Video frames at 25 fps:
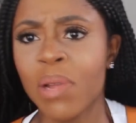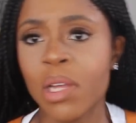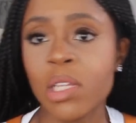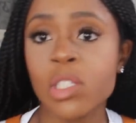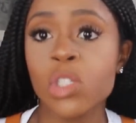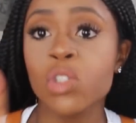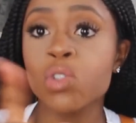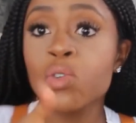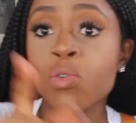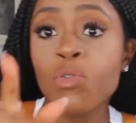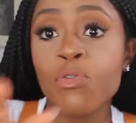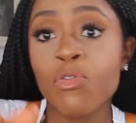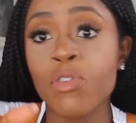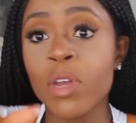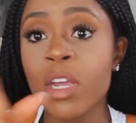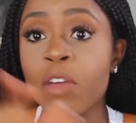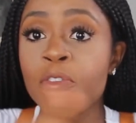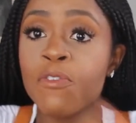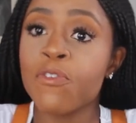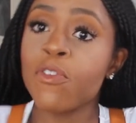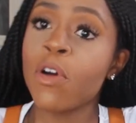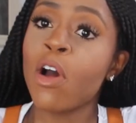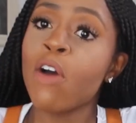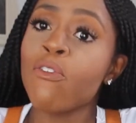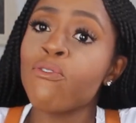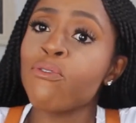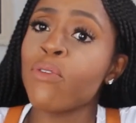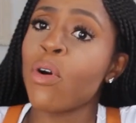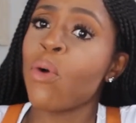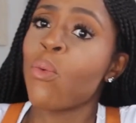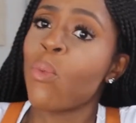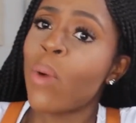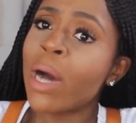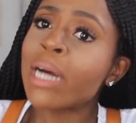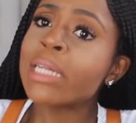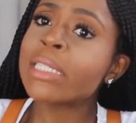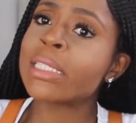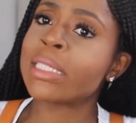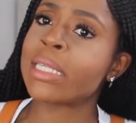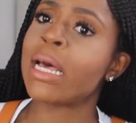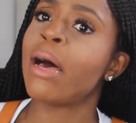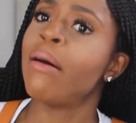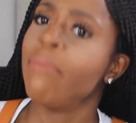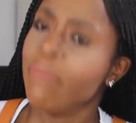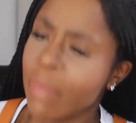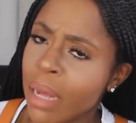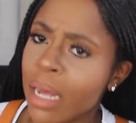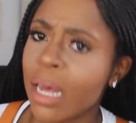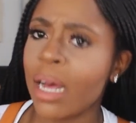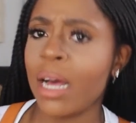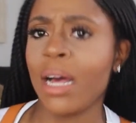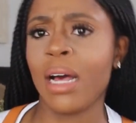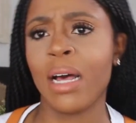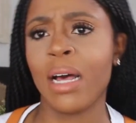plus two three four for WhatsApp.